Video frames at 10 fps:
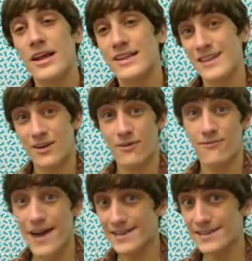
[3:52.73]
it's gonna go
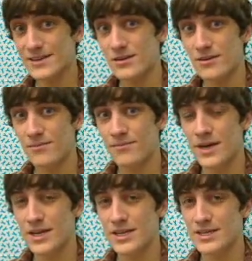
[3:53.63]
faster,
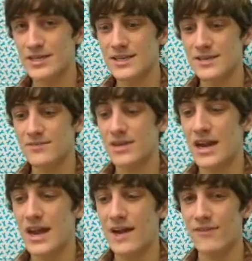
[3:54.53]
but it's
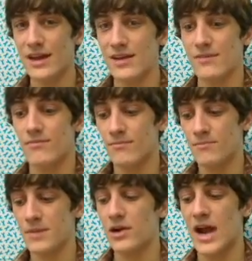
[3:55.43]
gonna have like
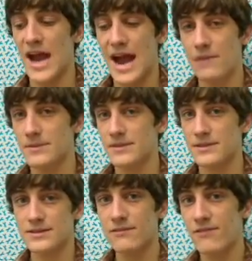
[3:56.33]
bigger
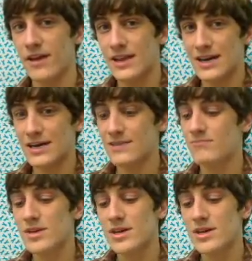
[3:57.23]
gaps and stuff like that.